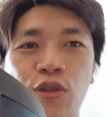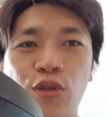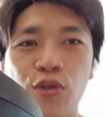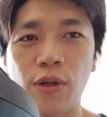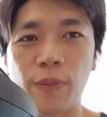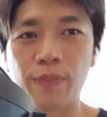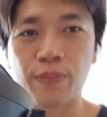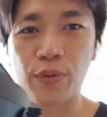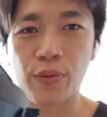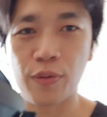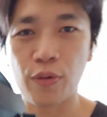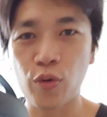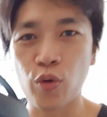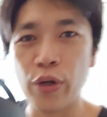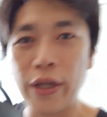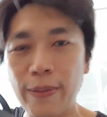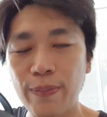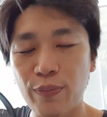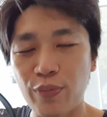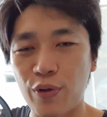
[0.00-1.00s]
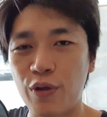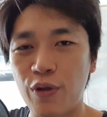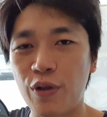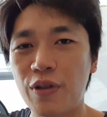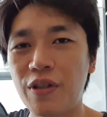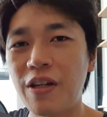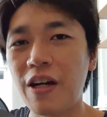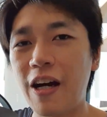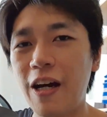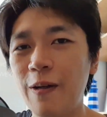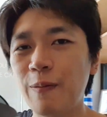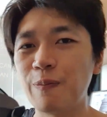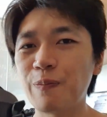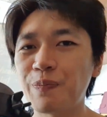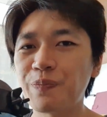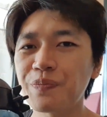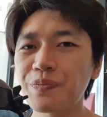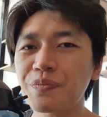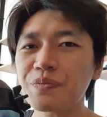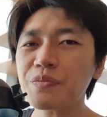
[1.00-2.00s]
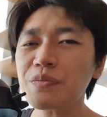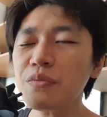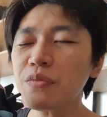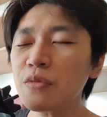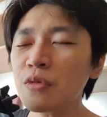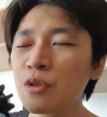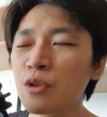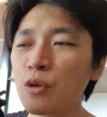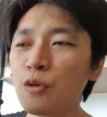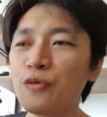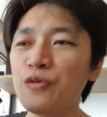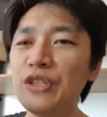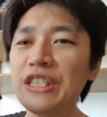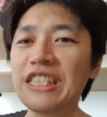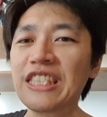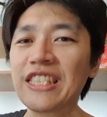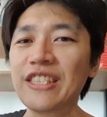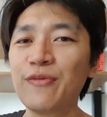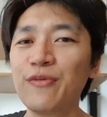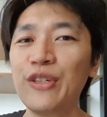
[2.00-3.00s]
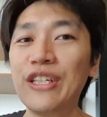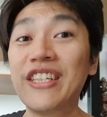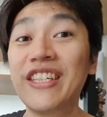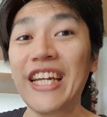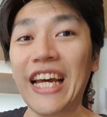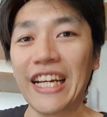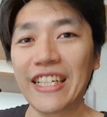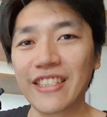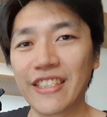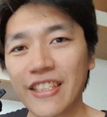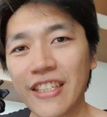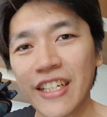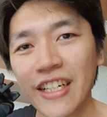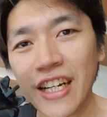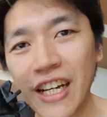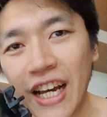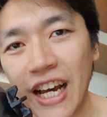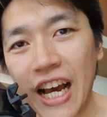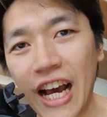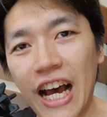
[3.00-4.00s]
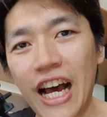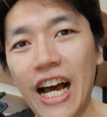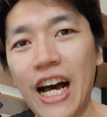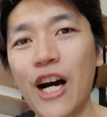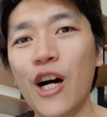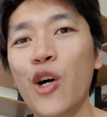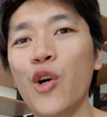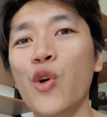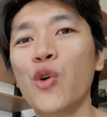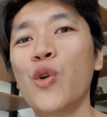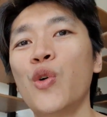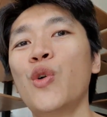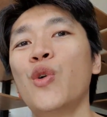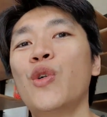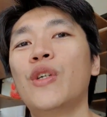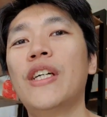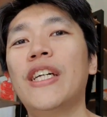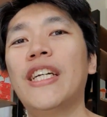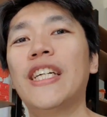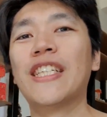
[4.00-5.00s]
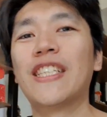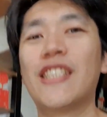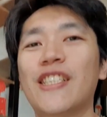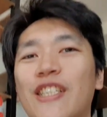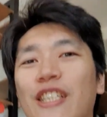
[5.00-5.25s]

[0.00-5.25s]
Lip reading: do a quick prototype to fit test how it